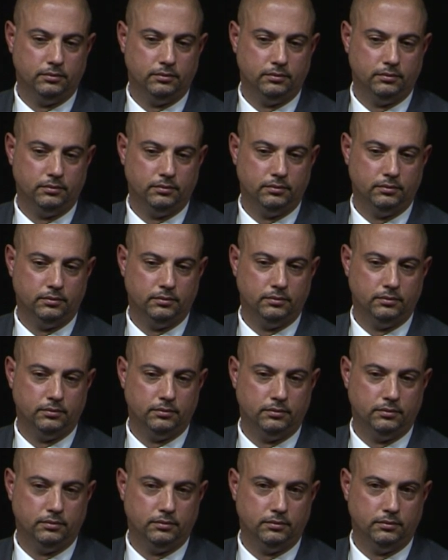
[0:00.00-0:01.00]

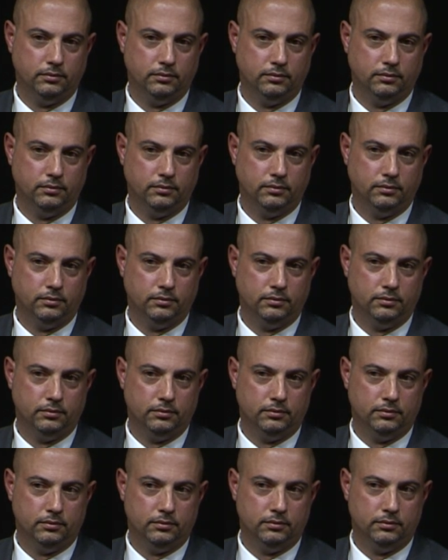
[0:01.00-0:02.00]

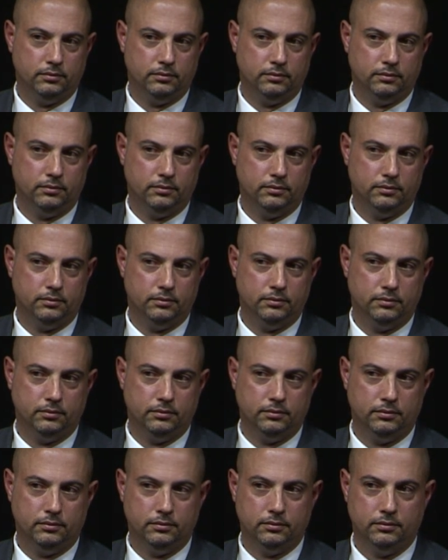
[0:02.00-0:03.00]

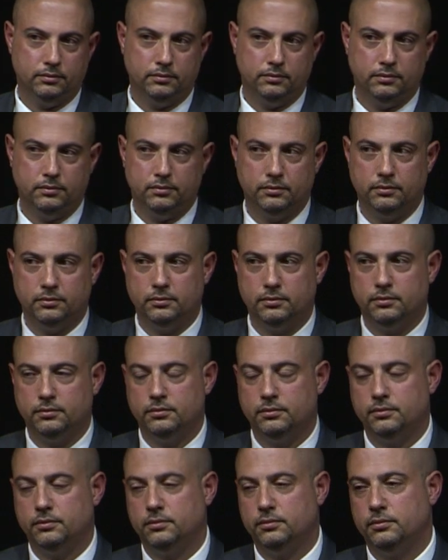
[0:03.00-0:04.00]

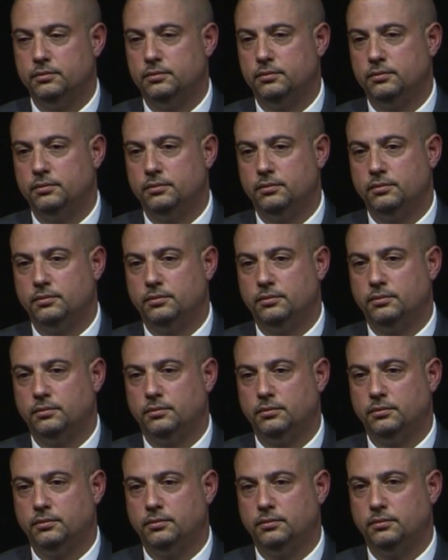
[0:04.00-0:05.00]

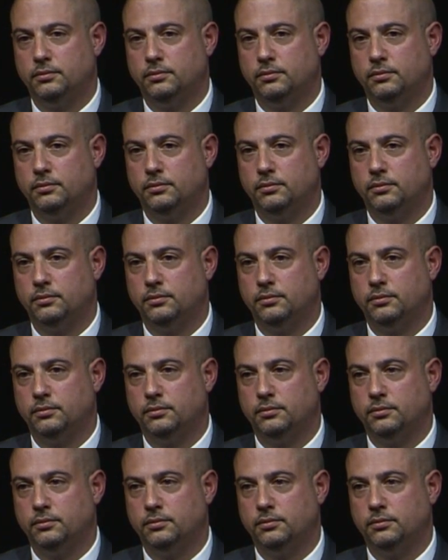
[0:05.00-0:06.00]

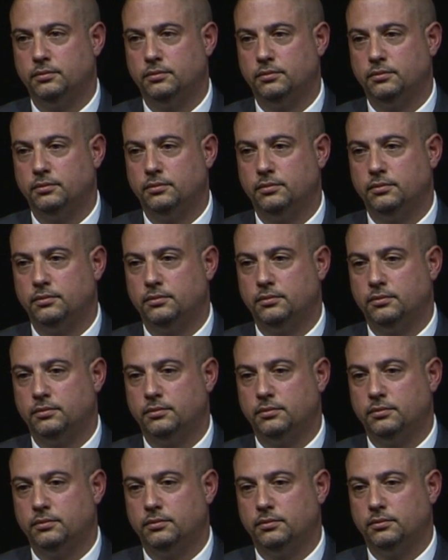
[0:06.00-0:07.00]

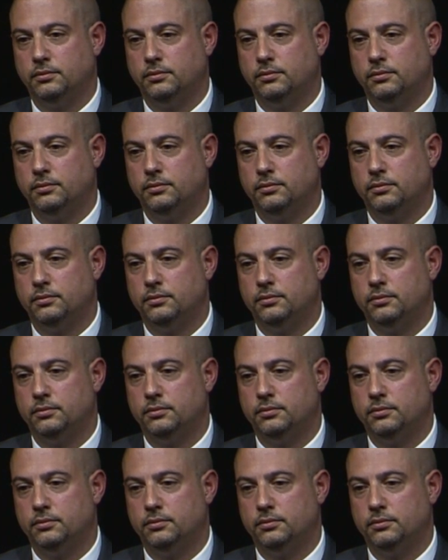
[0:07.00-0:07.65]
This person isn't speaking.